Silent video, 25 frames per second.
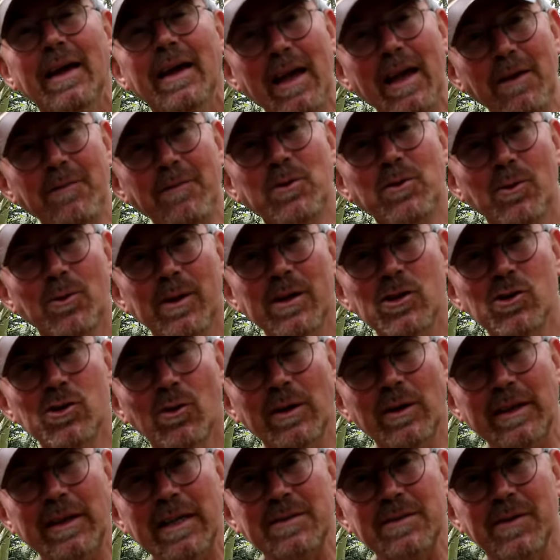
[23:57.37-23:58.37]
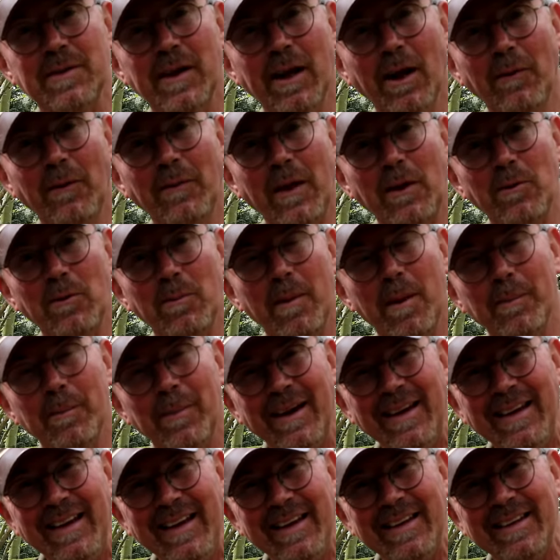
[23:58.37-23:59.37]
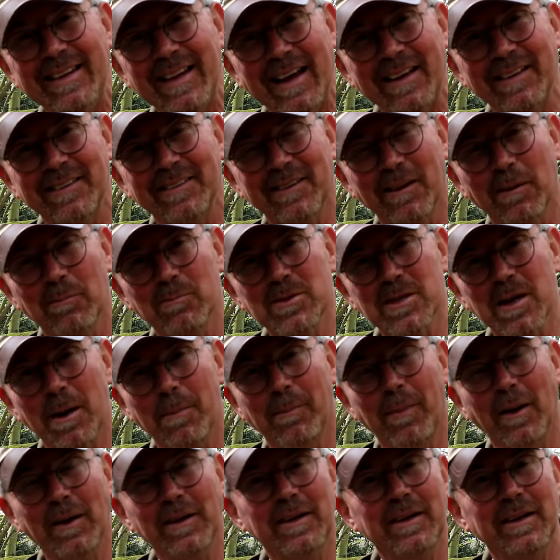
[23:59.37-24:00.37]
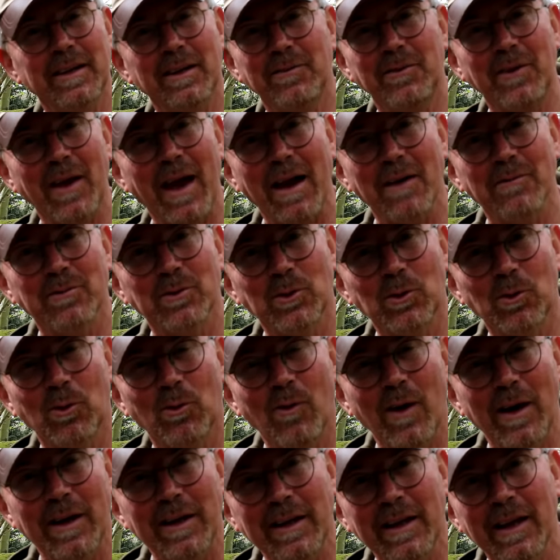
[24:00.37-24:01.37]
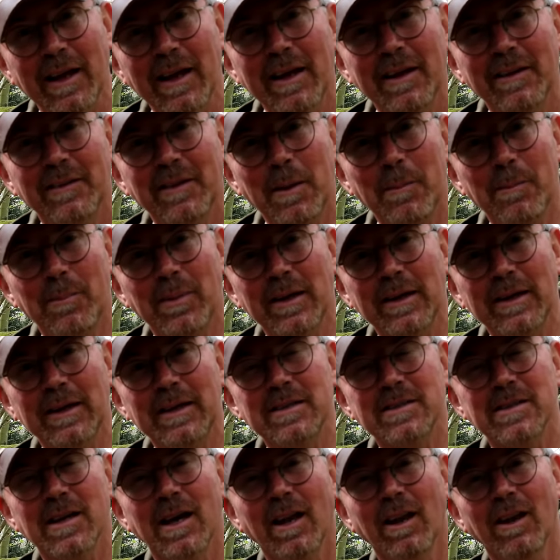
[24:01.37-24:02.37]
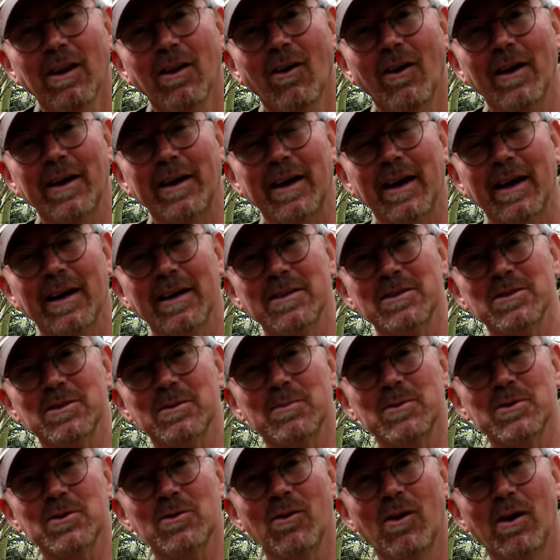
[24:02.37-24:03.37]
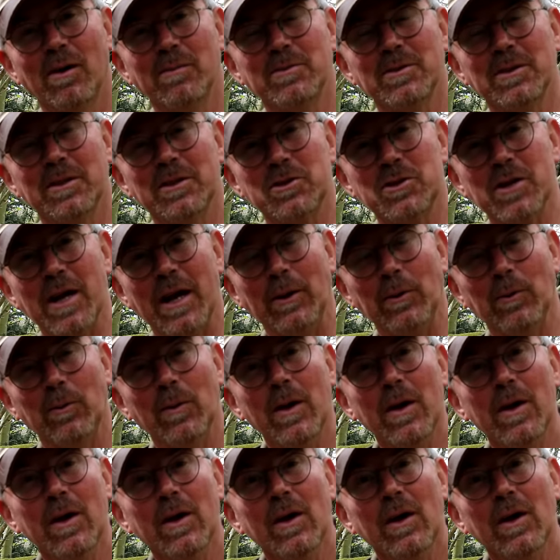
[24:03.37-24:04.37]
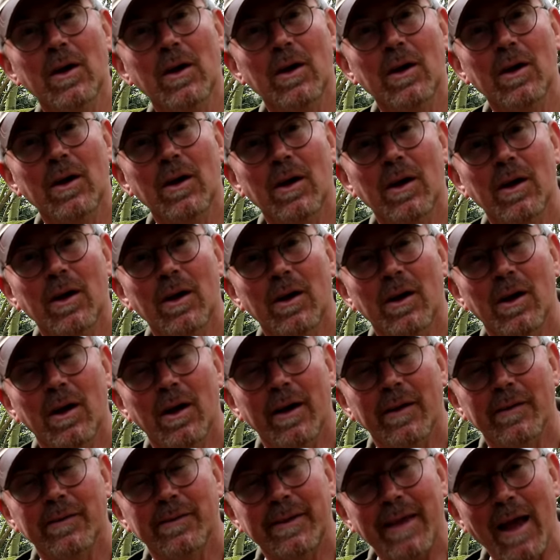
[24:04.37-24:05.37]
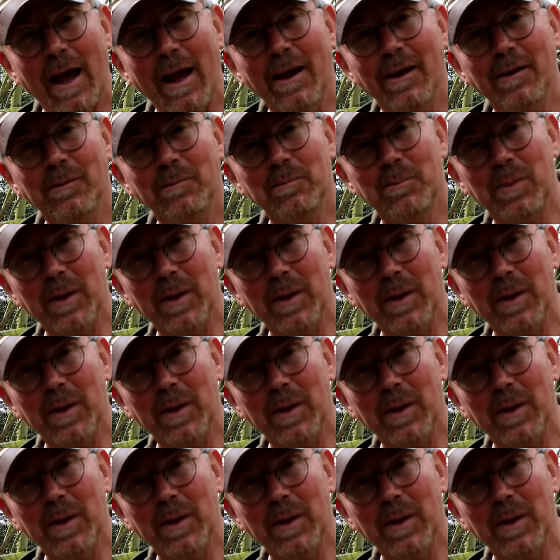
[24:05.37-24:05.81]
if you enjoyed this video, then remember, hit that thumbs up button, and if you haven't already, then please like and subscribe to the channel. Down